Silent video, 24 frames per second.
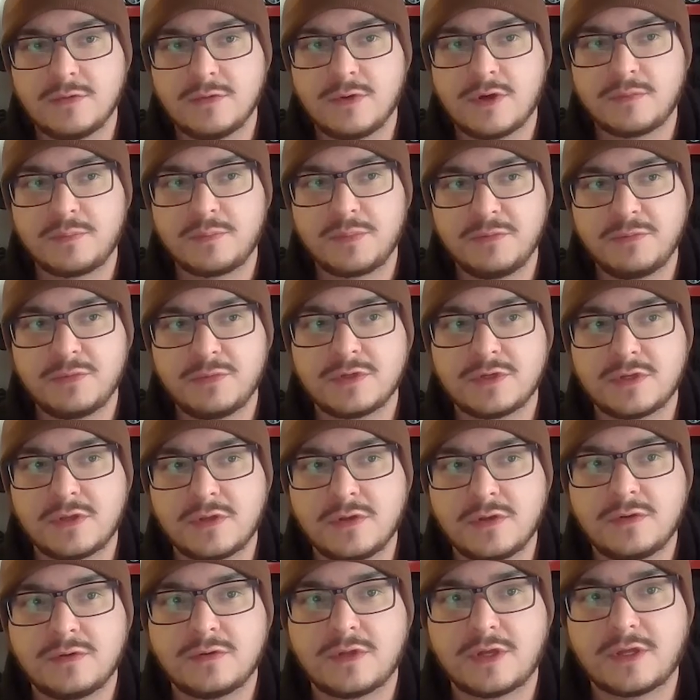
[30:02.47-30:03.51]
you want people to
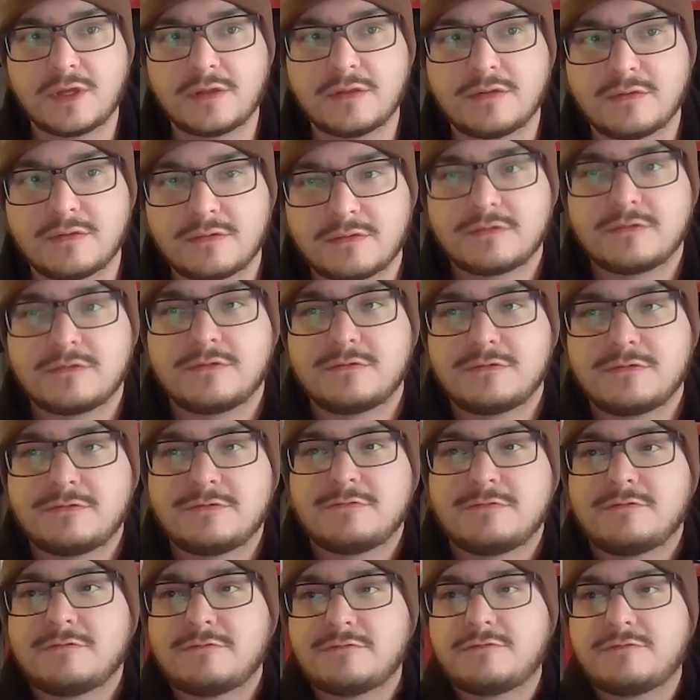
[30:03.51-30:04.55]
know that
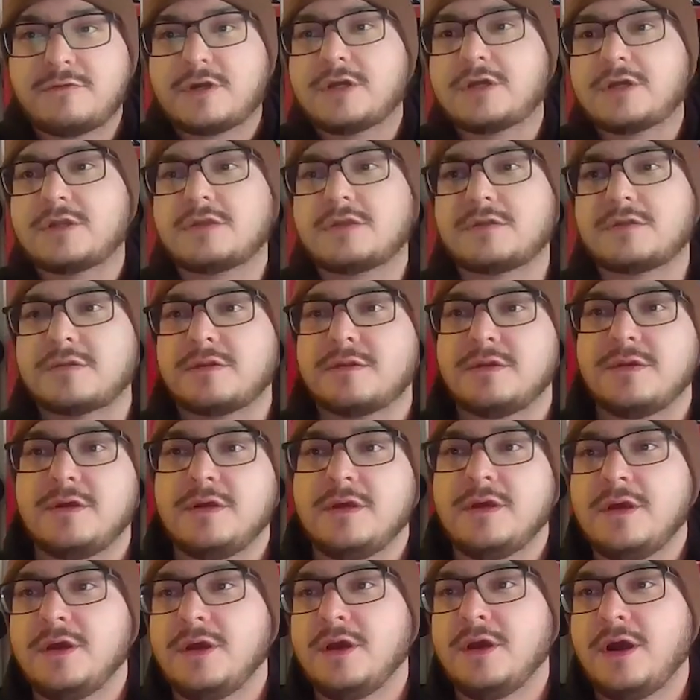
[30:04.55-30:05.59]
fucking
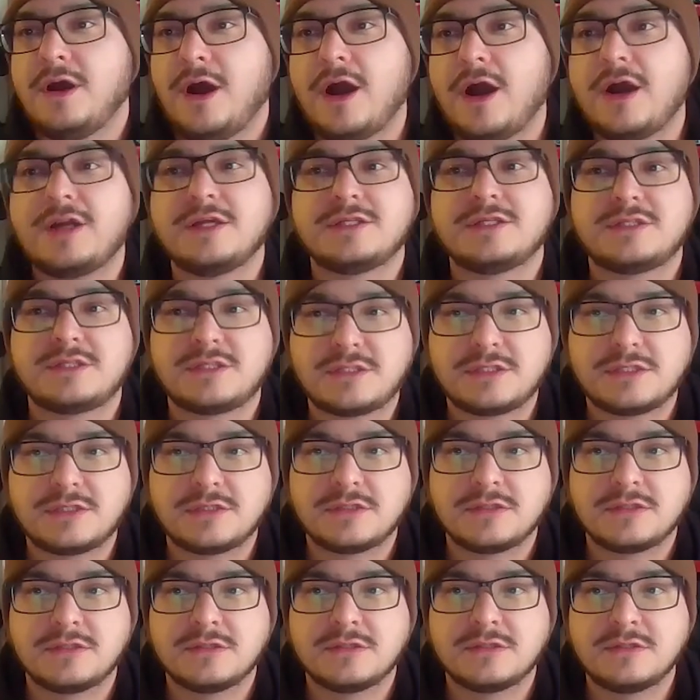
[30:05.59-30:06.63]

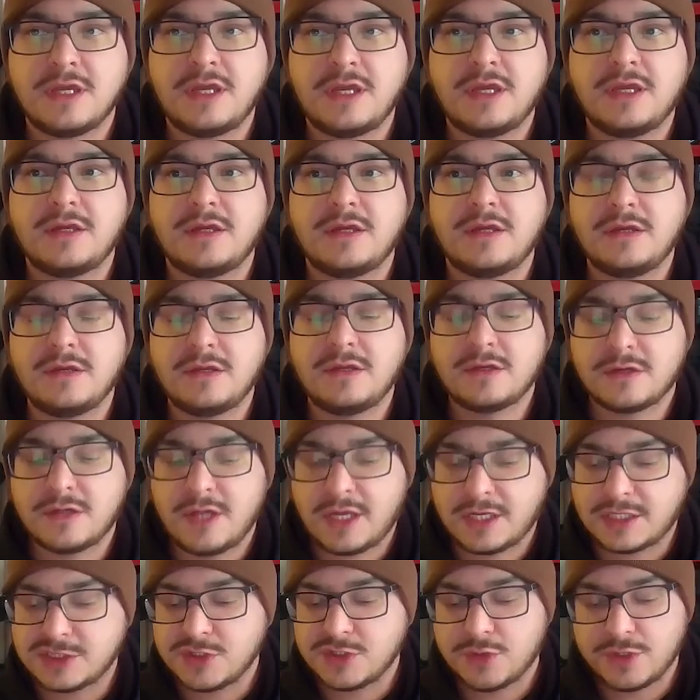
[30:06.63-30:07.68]
artists, they're
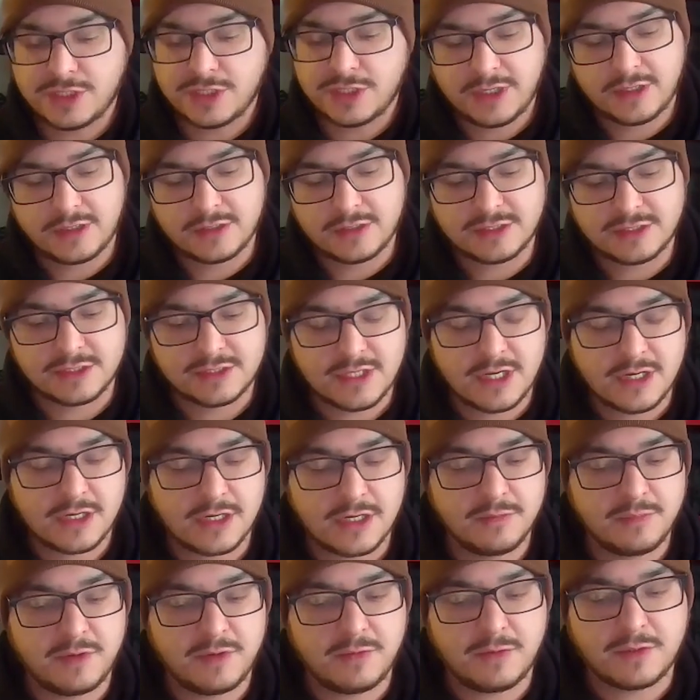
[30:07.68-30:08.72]
like storytellers. They talk
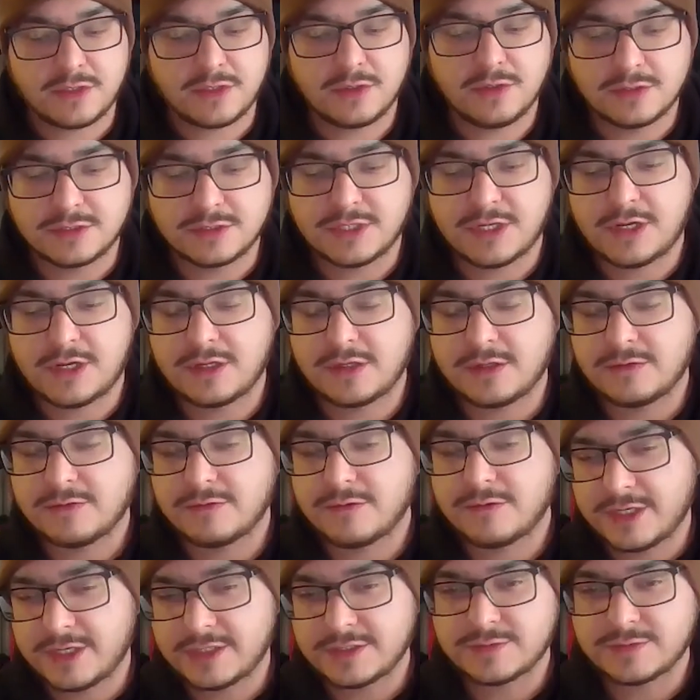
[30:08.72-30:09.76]
about what goes on in
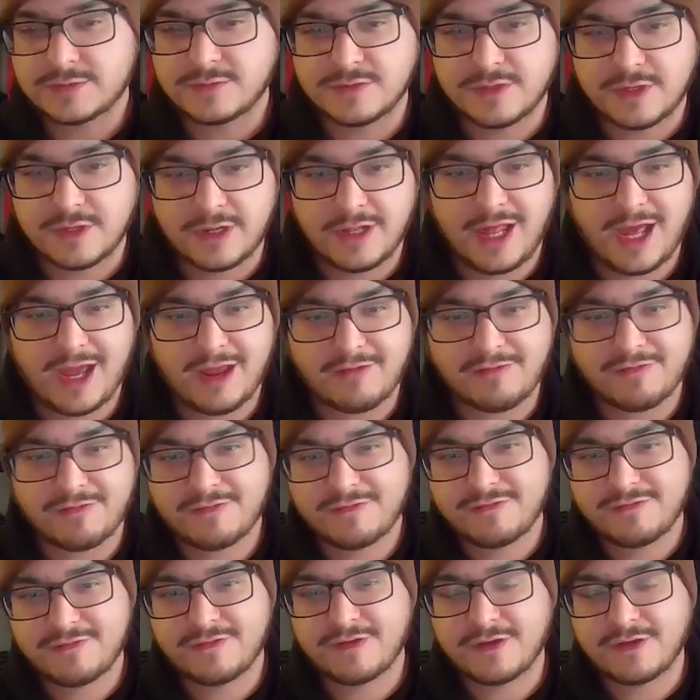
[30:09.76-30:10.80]
their life,
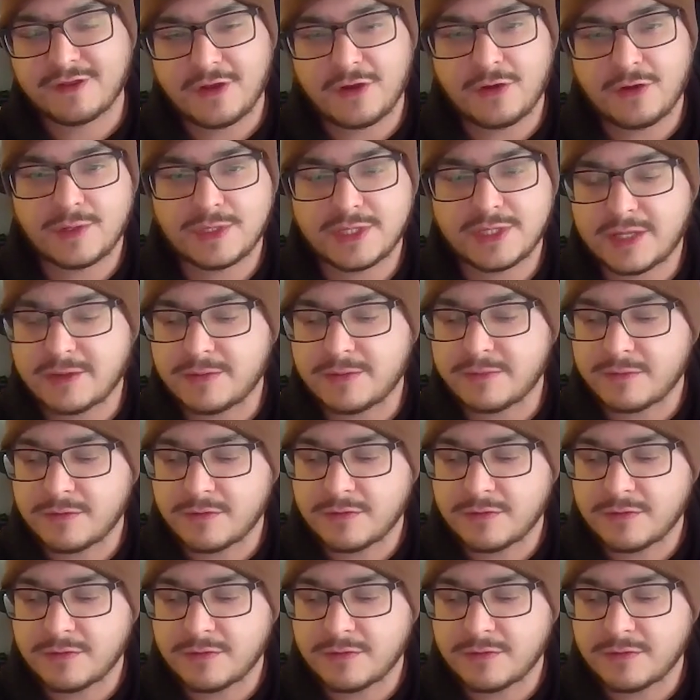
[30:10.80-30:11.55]
you know, and then